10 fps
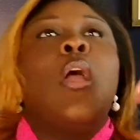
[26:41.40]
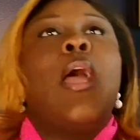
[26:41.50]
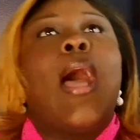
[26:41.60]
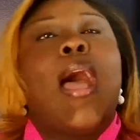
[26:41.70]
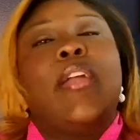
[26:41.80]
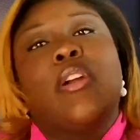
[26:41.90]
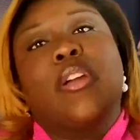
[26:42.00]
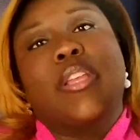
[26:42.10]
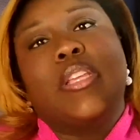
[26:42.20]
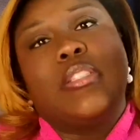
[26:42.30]

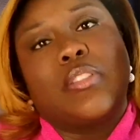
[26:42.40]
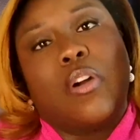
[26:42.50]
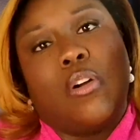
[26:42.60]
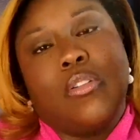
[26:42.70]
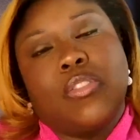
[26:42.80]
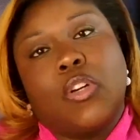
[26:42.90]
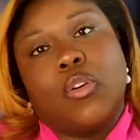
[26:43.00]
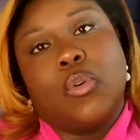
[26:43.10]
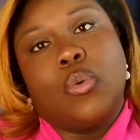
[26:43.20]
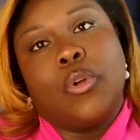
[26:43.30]
hierarchy is
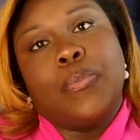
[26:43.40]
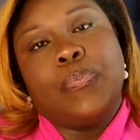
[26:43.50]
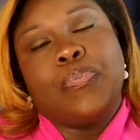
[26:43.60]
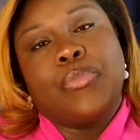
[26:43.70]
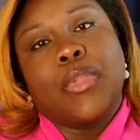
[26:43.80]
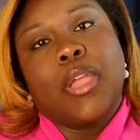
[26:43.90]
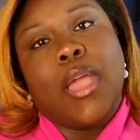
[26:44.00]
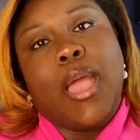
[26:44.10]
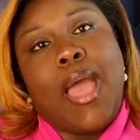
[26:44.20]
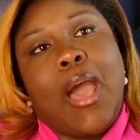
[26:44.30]
also
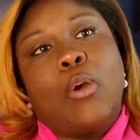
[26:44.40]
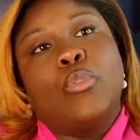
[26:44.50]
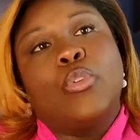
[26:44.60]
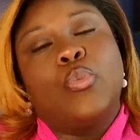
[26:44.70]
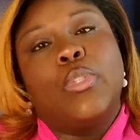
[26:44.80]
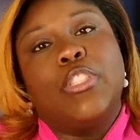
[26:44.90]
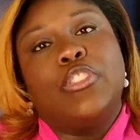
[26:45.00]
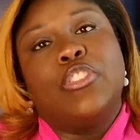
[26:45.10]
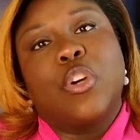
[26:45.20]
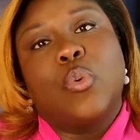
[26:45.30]
how do we
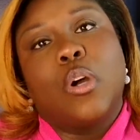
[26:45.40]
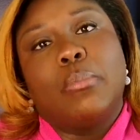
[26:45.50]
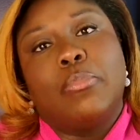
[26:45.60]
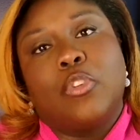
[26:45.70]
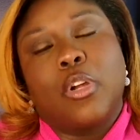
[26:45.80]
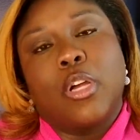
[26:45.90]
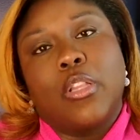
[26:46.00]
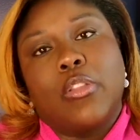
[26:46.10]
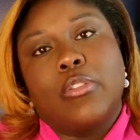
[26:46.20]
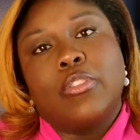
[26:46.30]
show up for
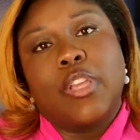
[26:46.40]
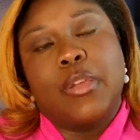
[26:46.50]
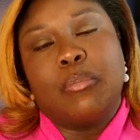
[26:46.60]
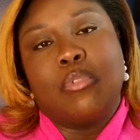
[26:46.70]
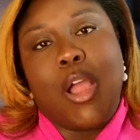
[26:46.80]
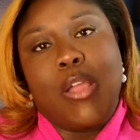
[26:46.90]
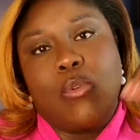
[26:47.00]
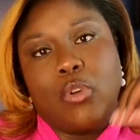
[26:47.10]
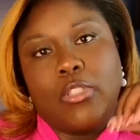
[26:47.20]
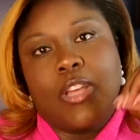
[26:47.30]
others and
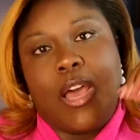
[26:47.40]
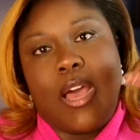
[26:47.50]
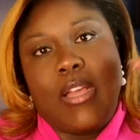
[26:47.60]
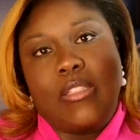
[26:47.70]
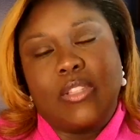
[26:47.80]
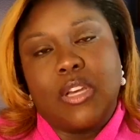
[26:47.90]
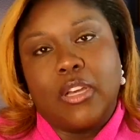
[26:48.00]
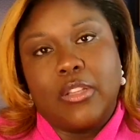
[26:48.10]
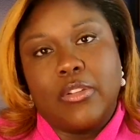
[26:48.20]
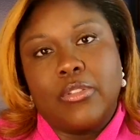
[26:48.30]
prioritize
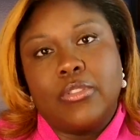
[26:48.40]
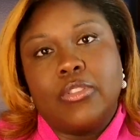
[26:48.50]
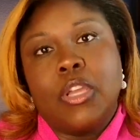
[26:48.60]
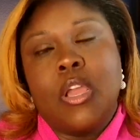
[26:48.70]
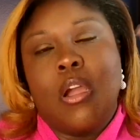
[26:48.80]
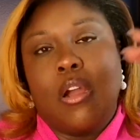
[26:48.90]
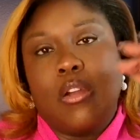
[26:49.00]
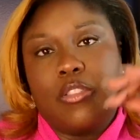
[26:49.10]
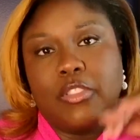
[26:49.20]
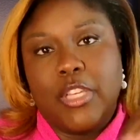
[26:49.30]
others,
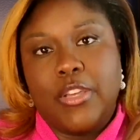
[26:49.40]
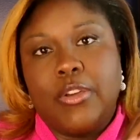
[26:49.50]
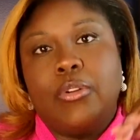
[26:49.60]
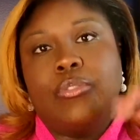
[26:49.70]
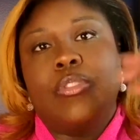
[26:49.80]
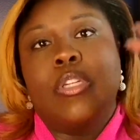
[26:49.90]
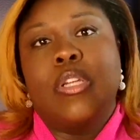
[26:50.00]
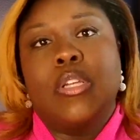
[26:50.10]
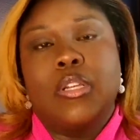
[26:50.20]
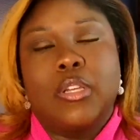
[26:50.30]
ourselves,
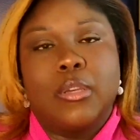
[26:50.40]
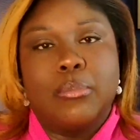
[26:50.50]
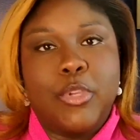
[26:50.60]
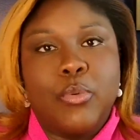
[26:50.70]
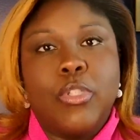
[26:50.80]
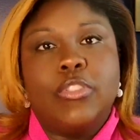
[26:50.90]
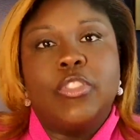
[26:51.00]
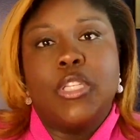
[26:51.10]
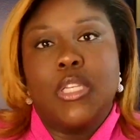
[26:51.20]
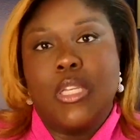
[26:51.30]

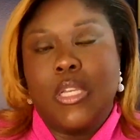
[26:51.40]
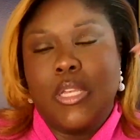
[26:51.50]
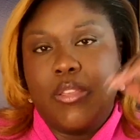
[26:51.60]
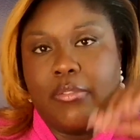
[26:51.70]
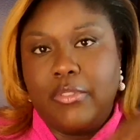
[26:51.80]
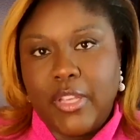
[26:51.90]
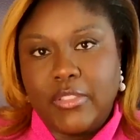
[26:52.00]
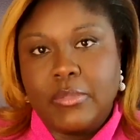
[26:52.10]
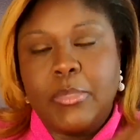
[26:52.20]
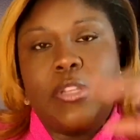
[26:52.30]
community,
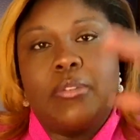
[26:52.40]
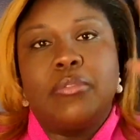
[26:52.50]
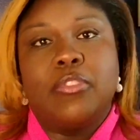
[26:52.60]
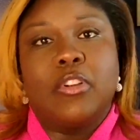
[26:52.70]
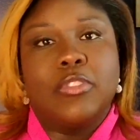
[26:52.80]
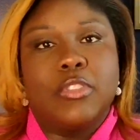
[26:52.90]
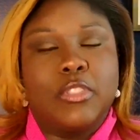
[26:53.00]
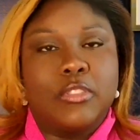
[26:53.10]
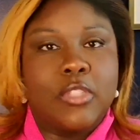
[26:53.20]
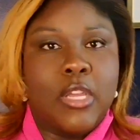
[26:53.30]
investment
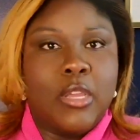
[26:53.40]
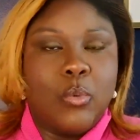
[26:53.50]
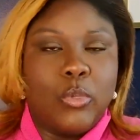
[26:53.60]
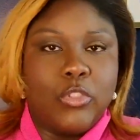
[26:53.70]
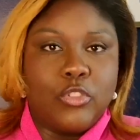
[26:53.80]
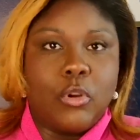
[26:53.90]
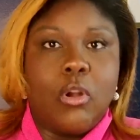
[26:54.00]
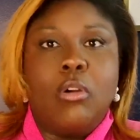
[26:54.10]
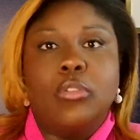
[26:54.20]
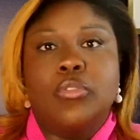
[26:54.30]
versus
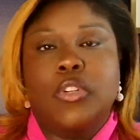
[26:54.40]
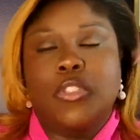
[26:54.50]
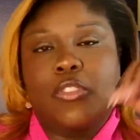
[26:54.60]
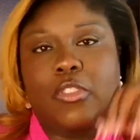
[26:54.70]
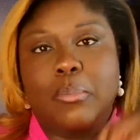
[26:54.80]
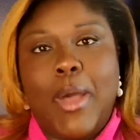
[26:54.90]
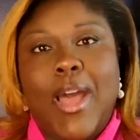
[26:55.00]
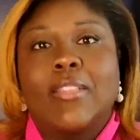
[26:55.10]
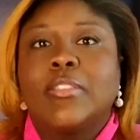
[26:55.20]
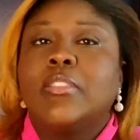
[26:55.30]
withdrawals versus
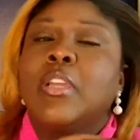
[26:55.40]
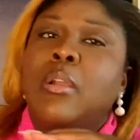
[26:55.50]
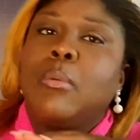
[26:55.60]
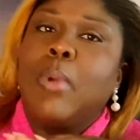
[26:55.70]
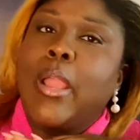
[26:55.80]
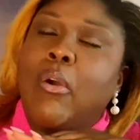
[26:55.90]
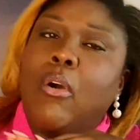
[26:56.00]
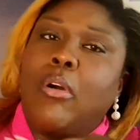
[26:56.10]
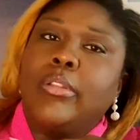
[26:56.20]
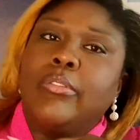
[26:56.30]
deposits, right?
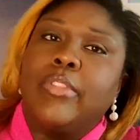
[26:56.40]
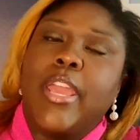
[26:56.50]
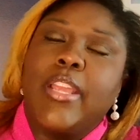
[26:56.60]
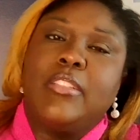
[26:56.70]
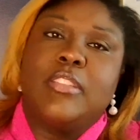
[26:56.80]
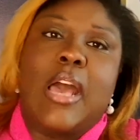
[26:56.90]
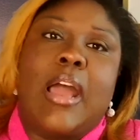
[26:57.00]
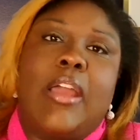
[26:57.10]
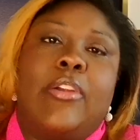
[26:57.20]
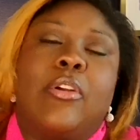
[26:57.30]
All of that is a
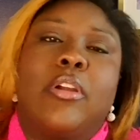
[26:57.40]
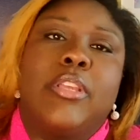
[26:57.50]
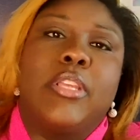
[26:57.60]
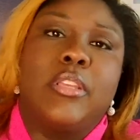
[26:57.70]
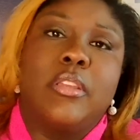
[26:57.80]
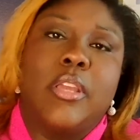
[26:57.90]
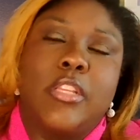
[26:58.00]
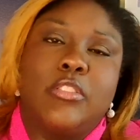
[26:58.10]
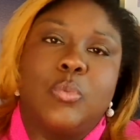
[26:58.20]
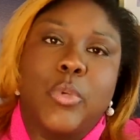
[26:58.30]
hierarchy
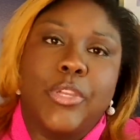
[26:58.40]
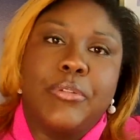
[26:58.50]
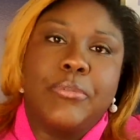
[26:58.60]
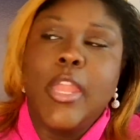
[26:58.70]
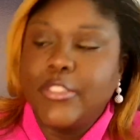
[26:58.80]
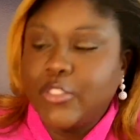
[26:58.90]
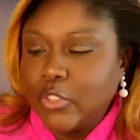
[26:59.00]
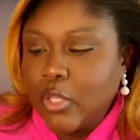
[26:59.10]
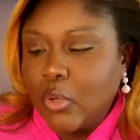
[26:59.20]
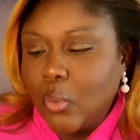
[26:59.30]
as well. And
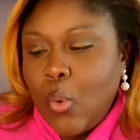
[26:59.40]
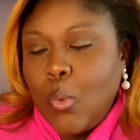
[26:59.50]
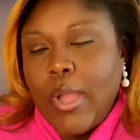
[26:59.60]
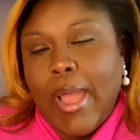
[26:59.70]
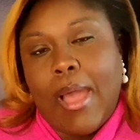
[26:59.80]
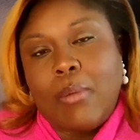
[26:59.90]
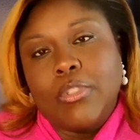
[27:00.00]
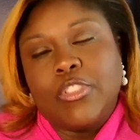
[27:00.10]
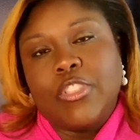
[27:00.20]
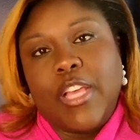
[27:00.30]
so what I would
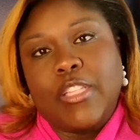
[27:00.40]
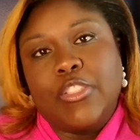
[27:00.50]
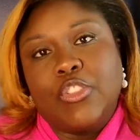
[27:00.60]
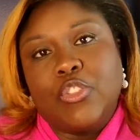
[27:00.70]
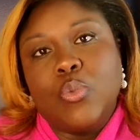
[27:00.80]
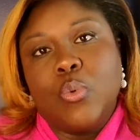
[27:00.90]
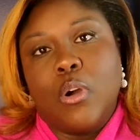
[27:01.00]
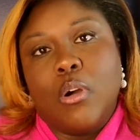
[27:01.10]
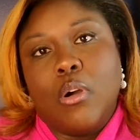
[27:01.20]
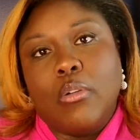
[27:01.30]
challenge you
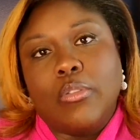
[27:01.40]
all